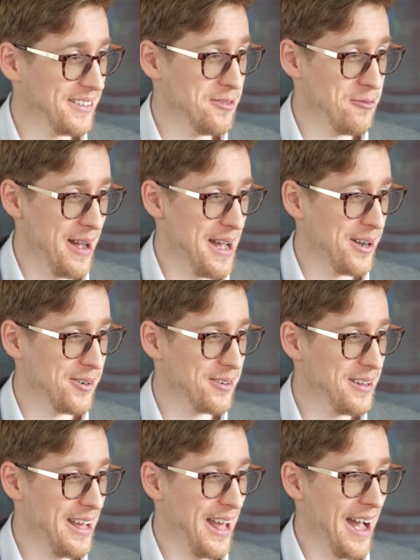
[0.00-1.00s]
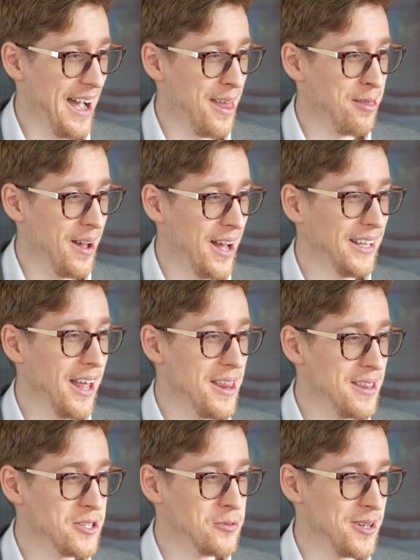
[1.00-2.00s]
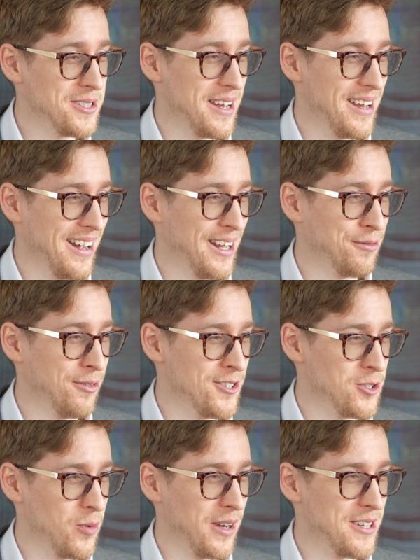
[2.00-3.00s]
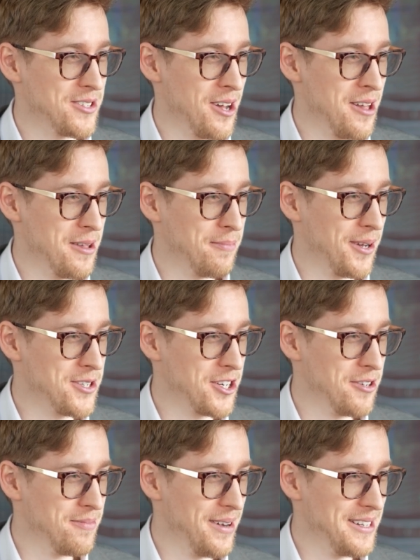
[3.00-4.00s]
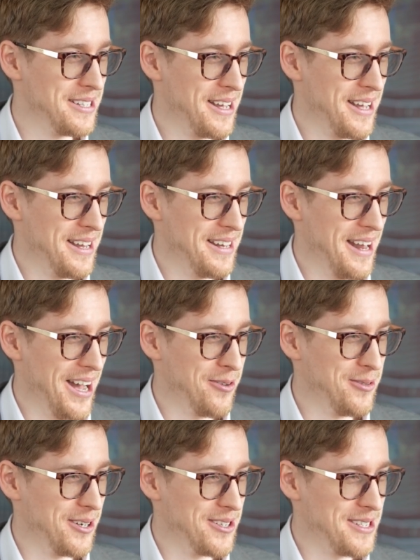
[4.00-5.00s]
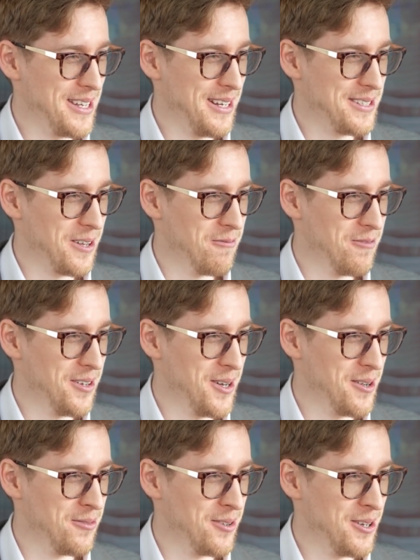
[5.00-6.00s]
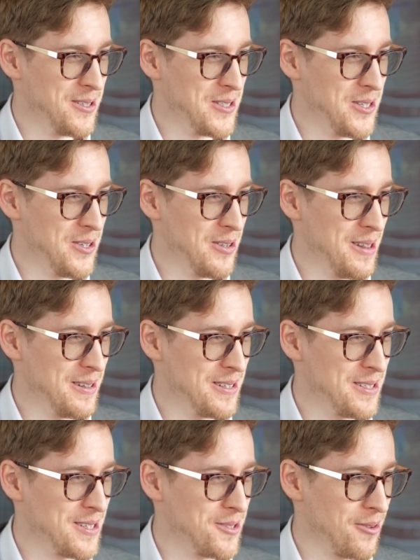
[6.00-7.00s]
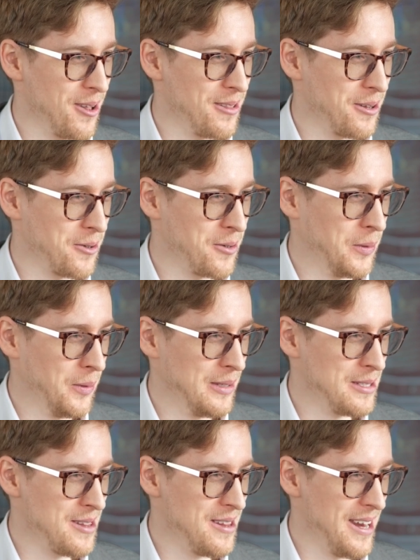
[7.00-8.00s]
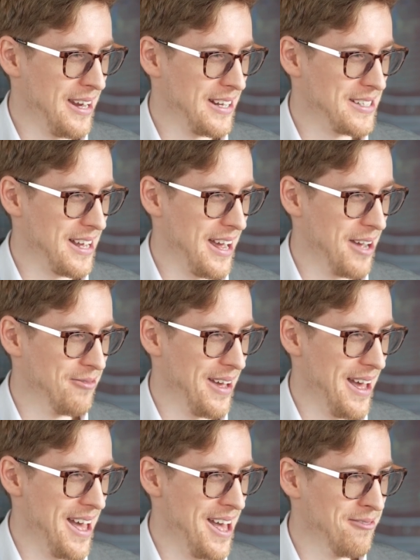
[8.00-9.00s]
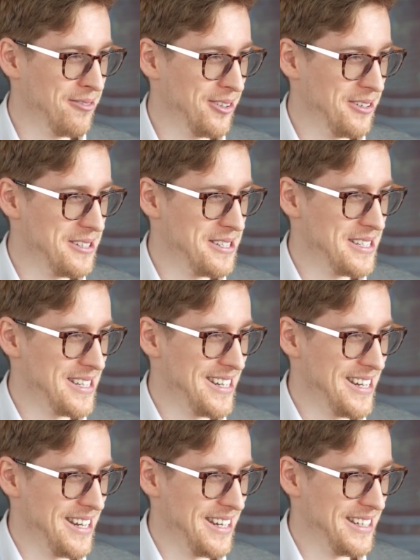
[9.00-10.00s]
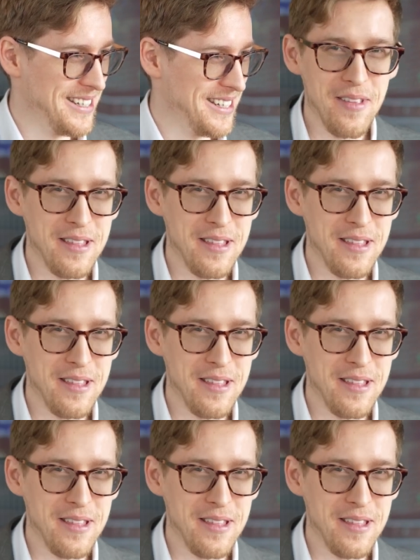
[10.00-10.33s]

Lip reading: Wow. I thought this was AI at first when I saw the picture, but now we are seeing some video footage too. And this is one of the coolest things I have ever seen.